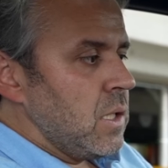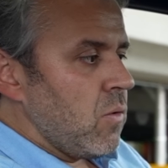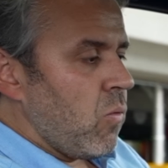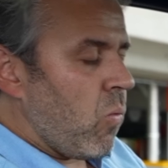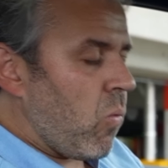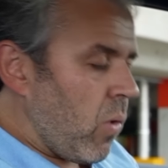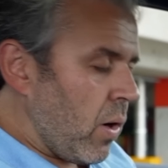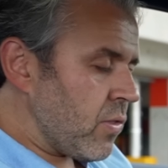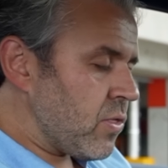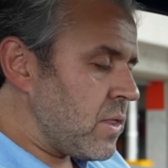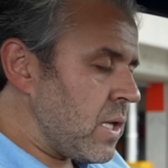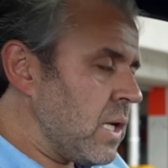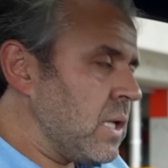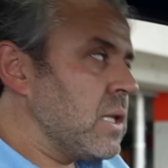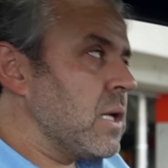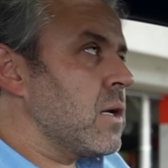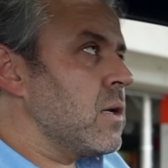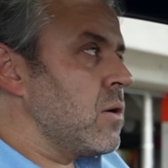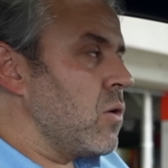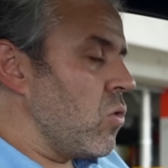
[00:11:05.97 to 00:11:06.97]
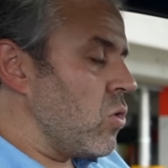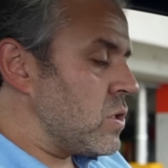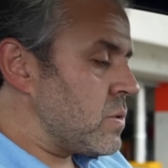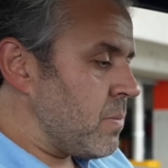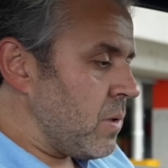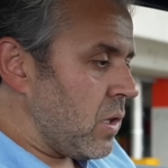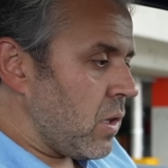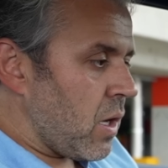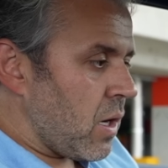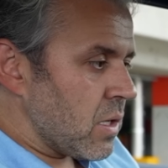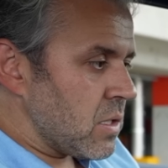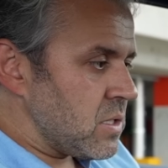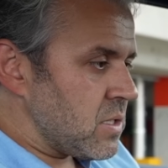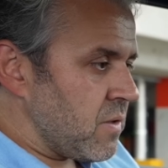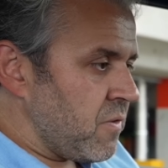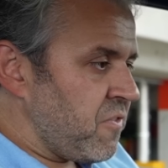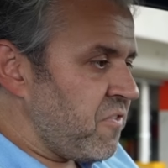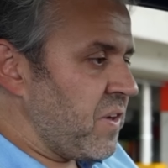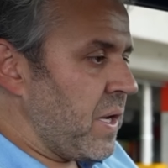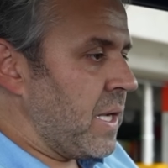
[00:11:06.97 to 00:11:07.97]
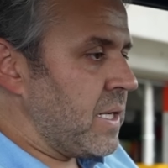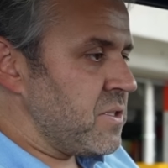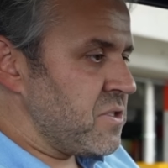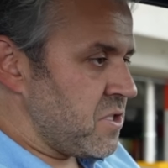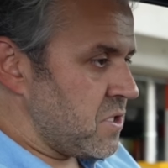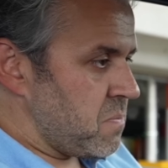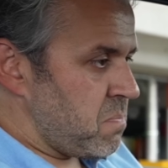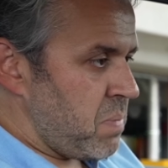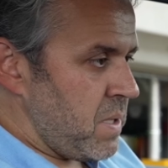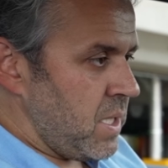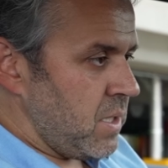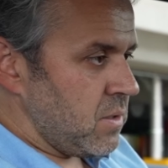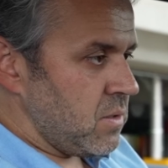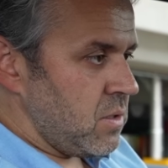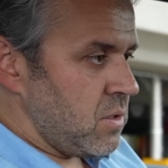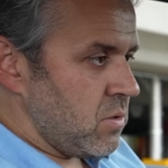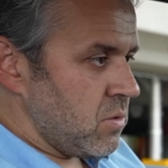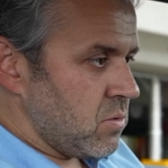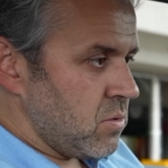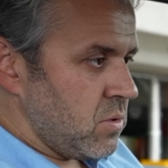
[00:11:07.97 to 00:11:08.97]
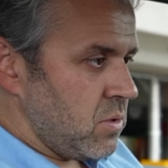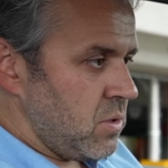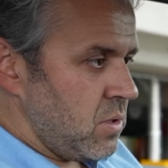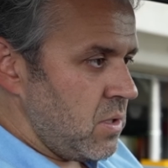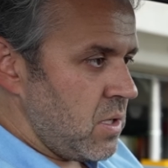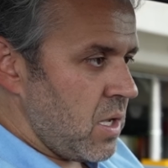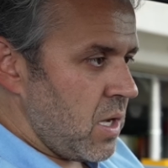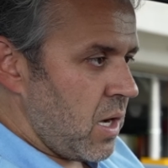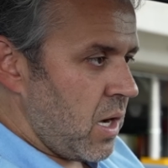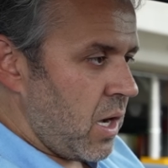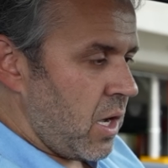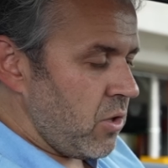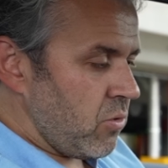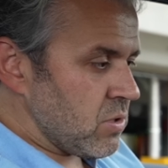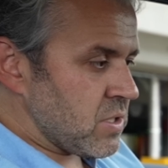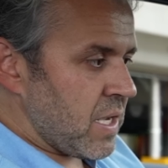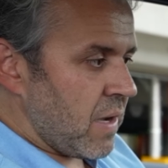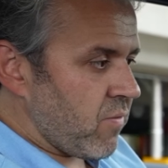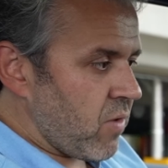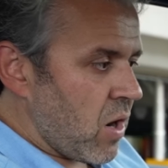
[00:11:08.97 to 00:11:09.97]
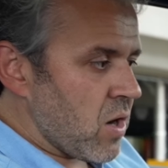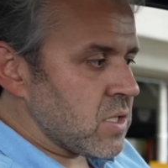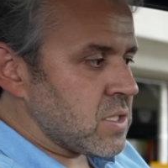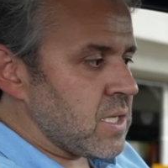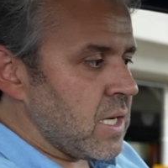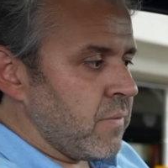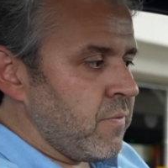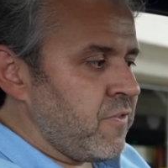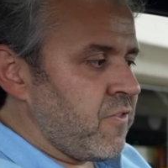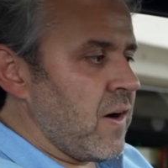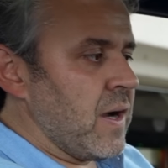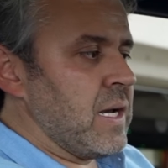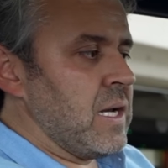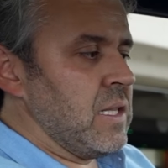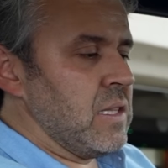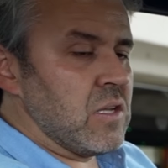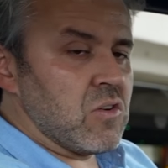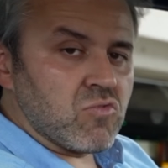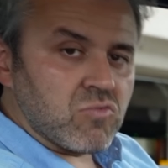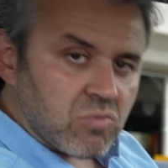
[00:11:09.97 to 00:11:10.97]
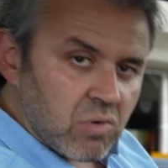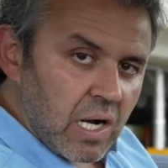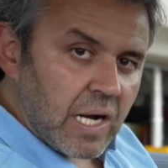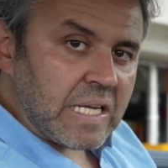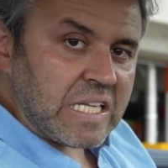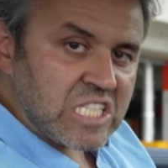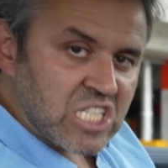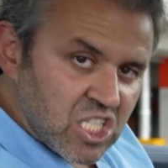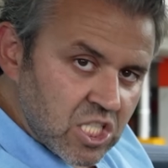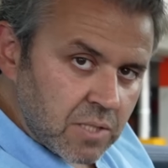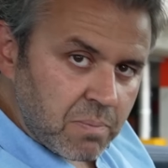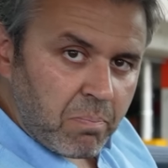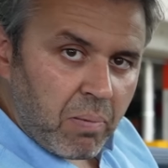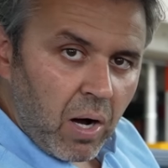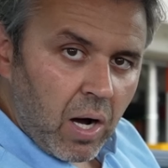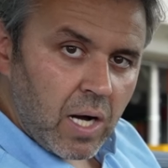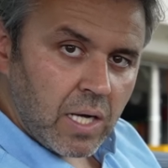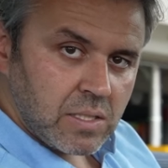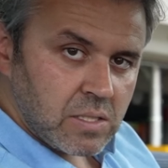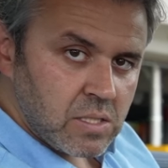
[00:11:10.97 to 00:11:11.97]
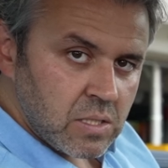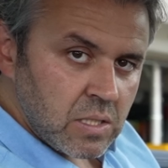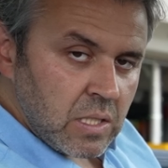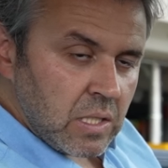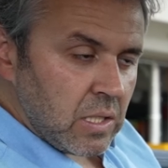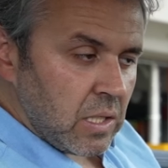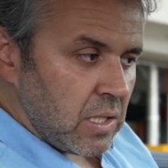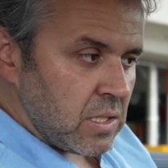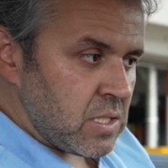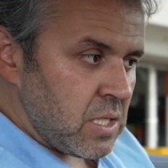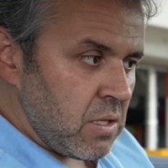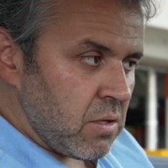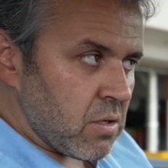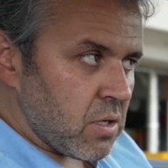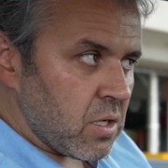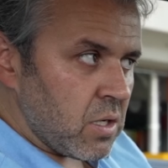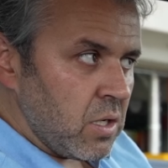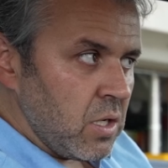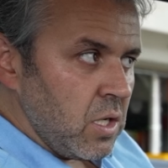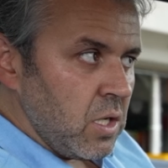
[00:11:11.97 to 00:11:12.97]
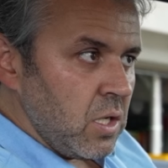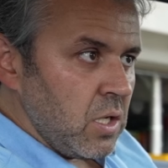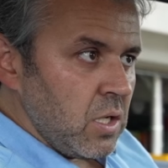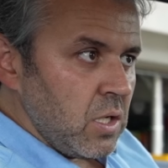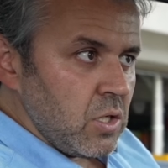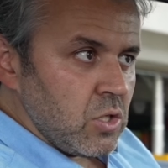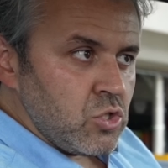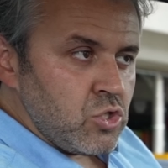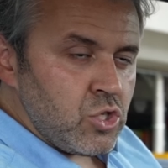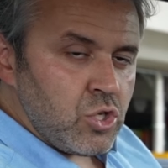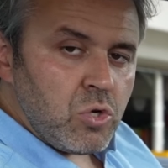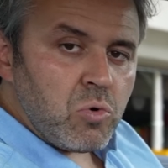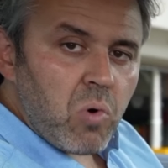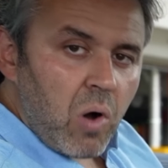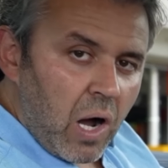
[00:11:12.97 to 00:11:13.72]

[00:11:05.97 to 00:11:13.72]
One thing that annoys me a lot is the fan speed. I always have a hard time finding the right spot. It's either too